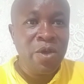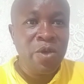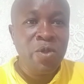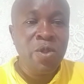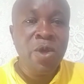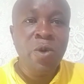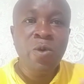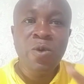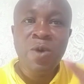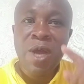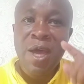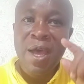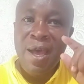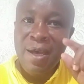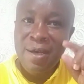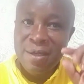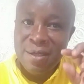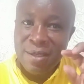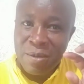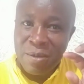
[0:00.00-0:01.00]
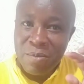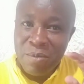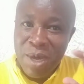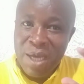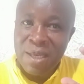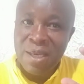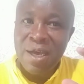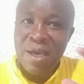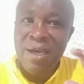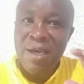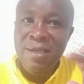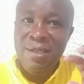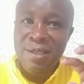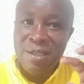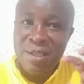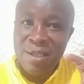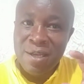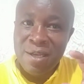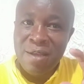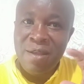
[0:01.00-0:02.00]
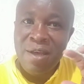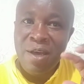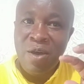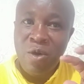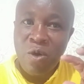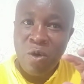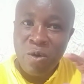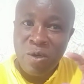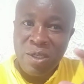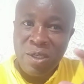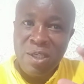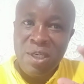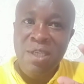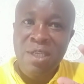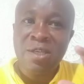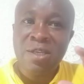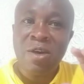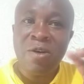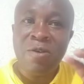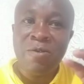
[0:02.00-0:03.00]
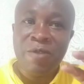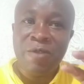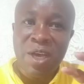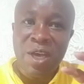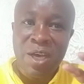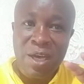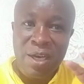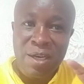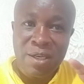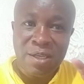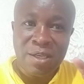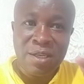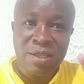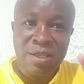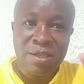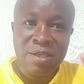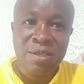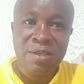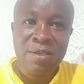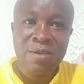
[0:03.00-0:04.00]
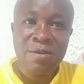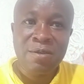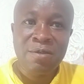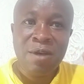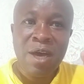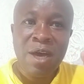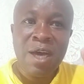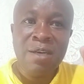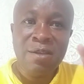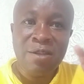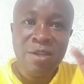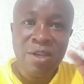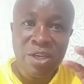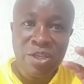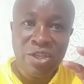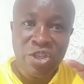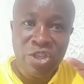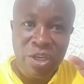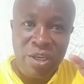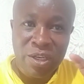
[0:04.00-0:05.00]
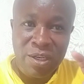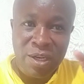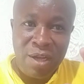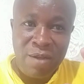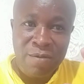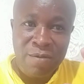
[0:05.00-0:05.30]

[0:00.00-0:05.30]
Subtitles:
They would examine and see the content of the candidate and their agenda.